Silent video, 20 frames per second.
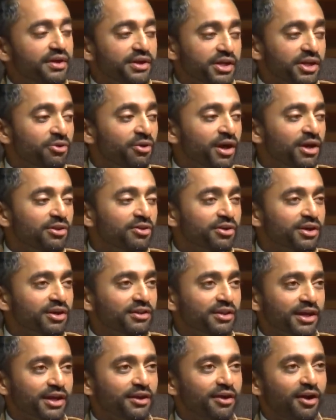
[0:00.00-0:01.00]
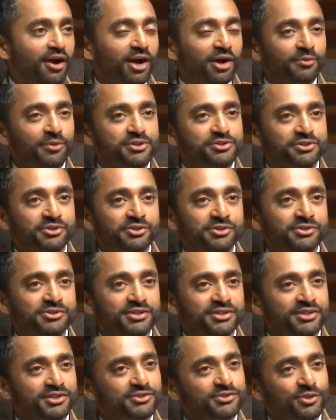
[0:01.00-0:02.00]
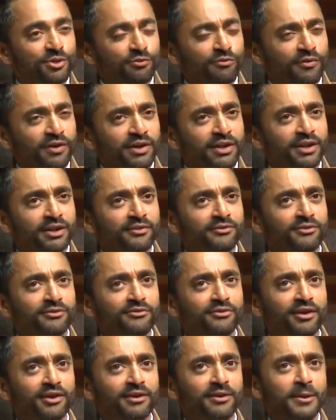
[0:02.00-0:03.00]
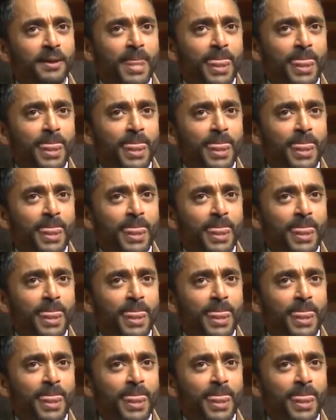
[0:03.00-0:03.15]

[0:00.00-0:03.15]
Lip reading: You know, I look at like our returns, and it's so funny because it's like,